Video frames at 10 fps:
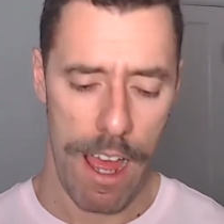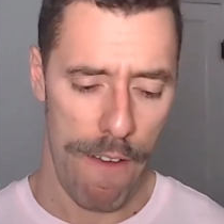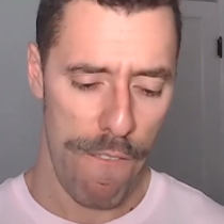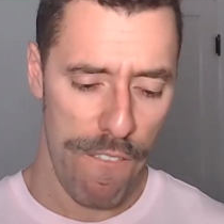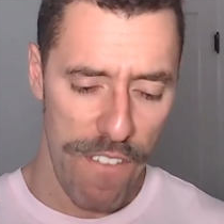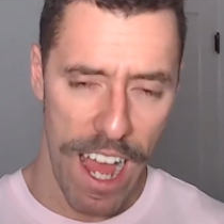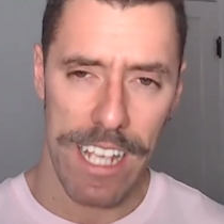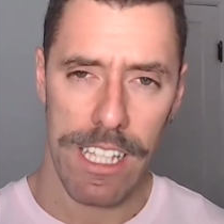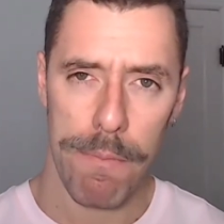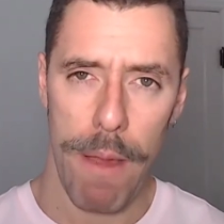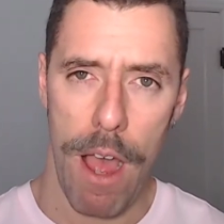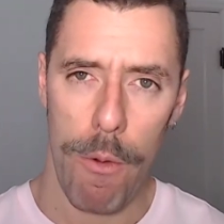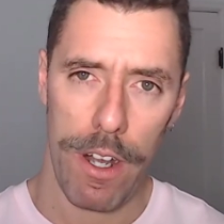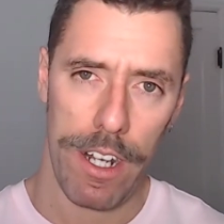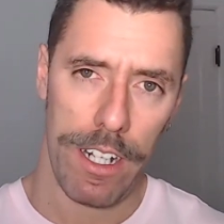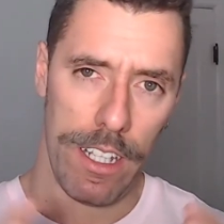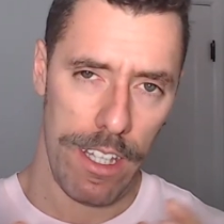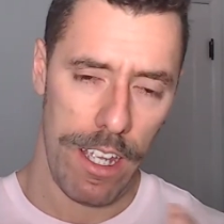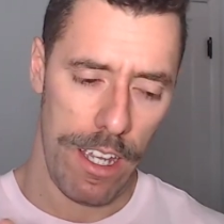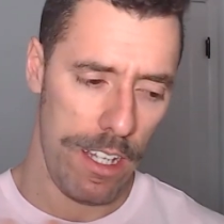fast power in
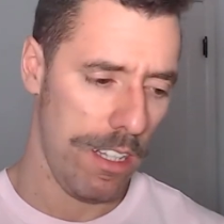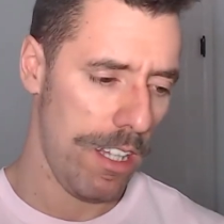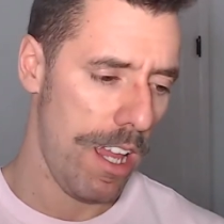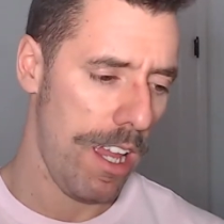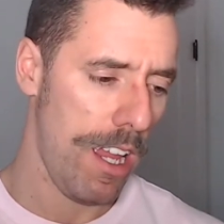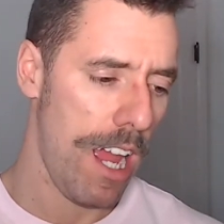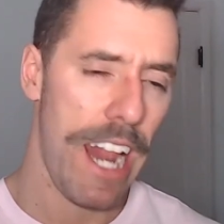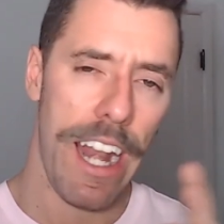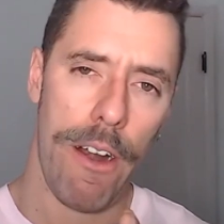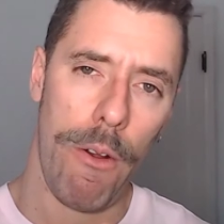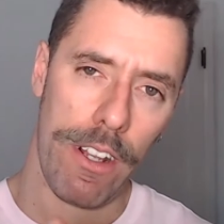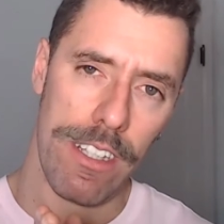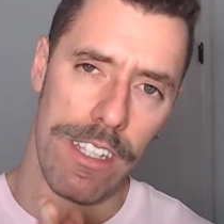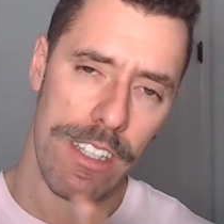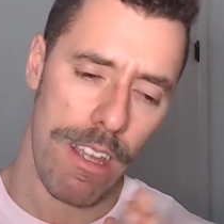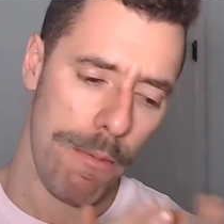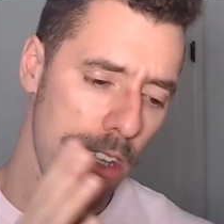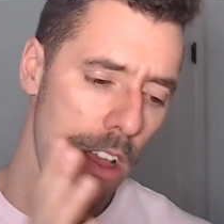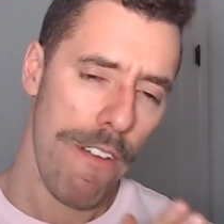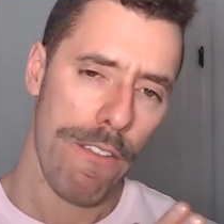the anaerobic systems
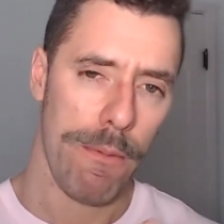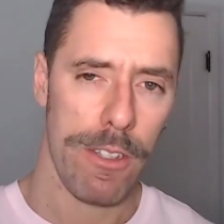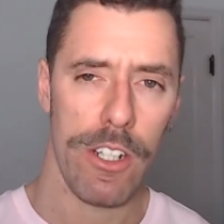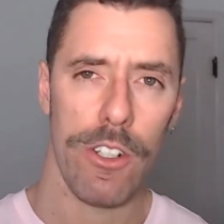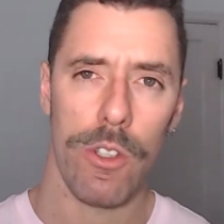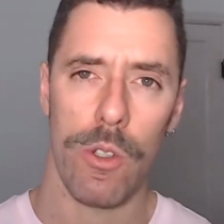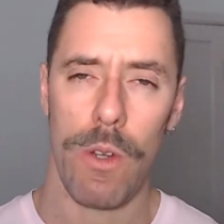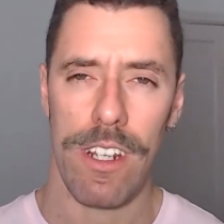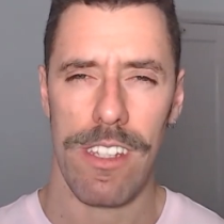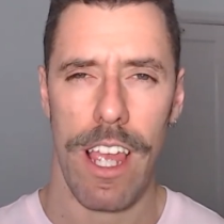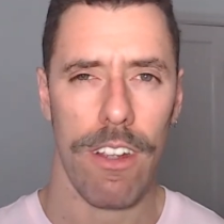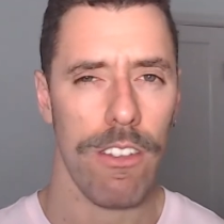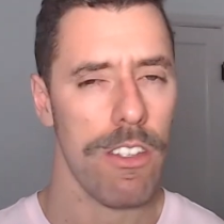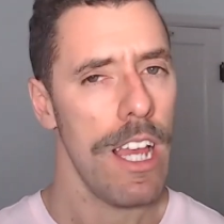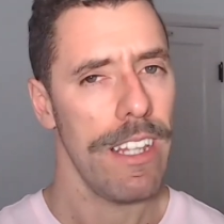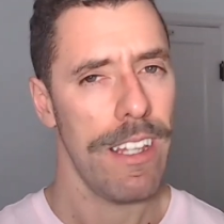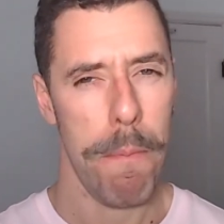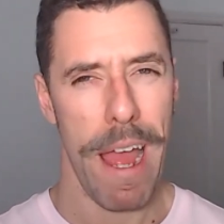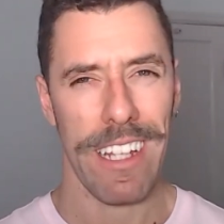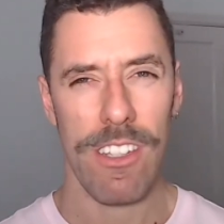from 0 to 20 seconds, the
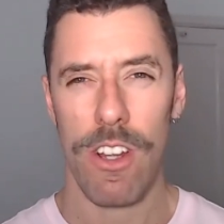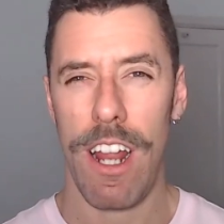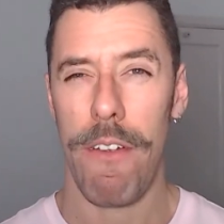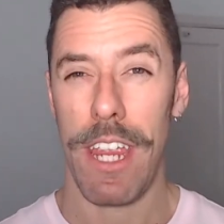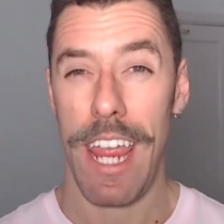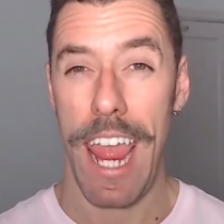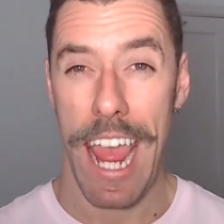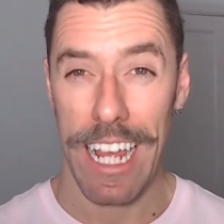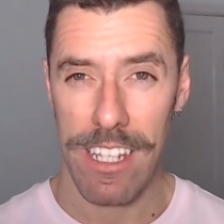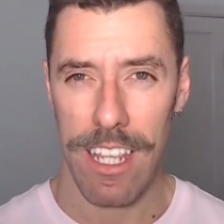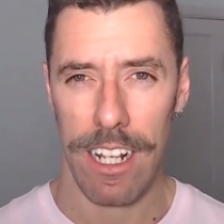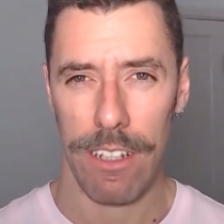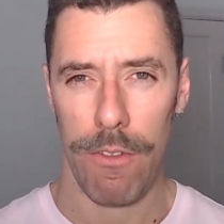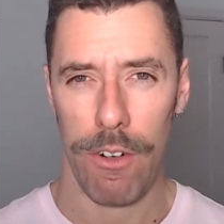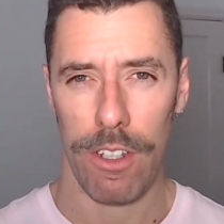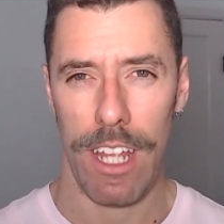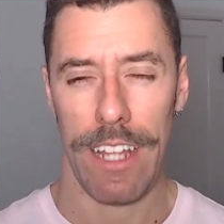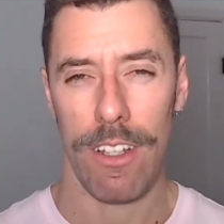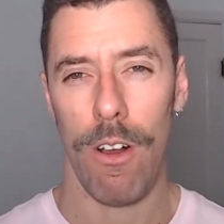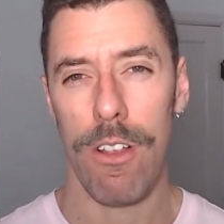bike is gonna be excellent for that.
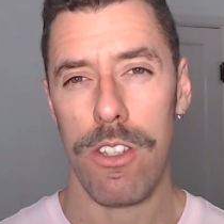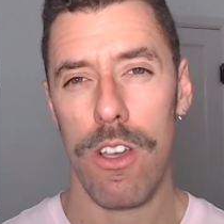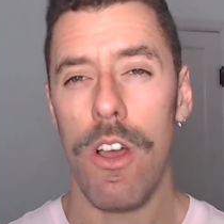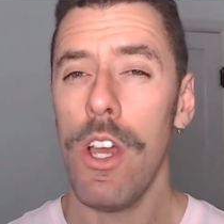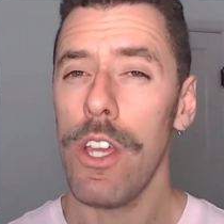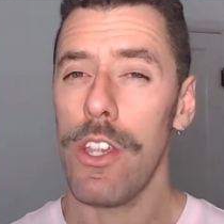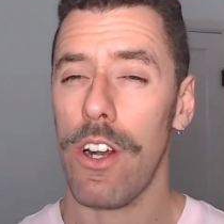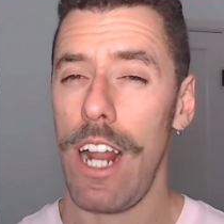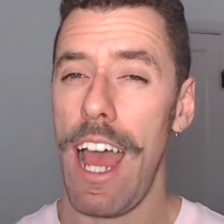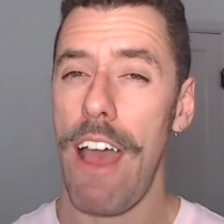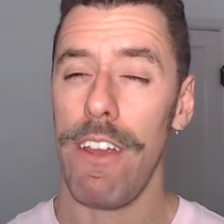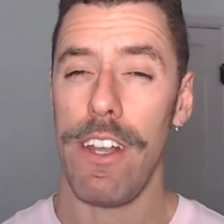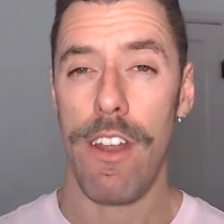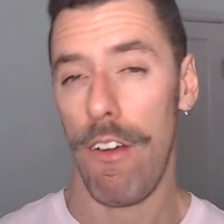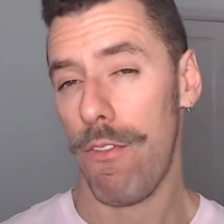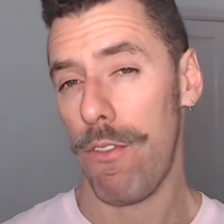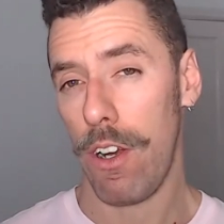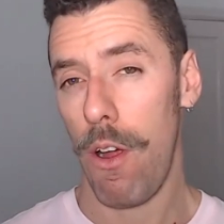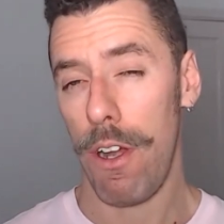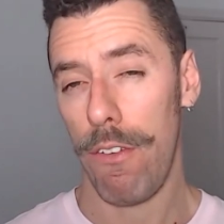Also, you're gonna have enough
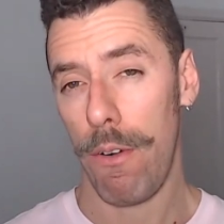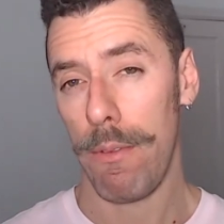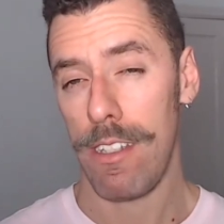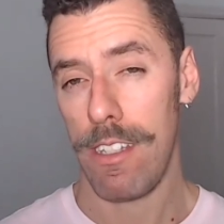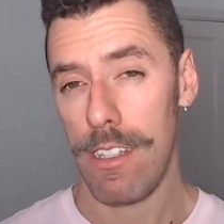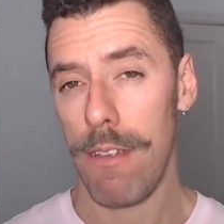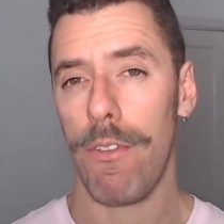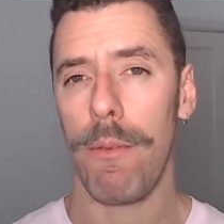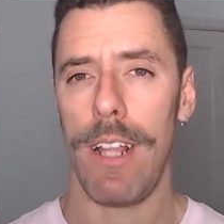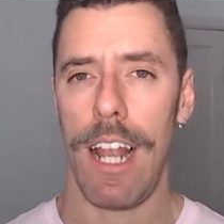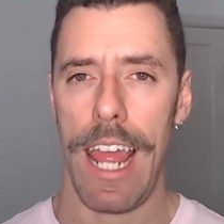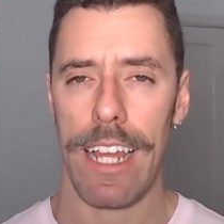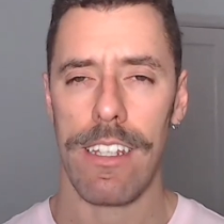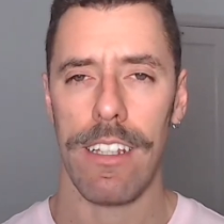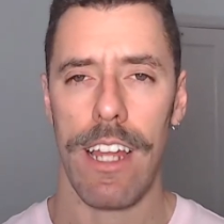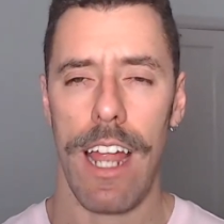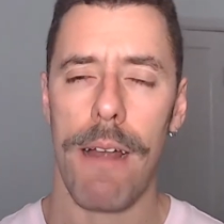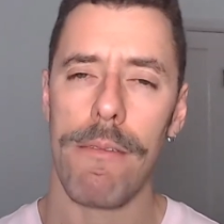recovery from the system, from the legs and the arms,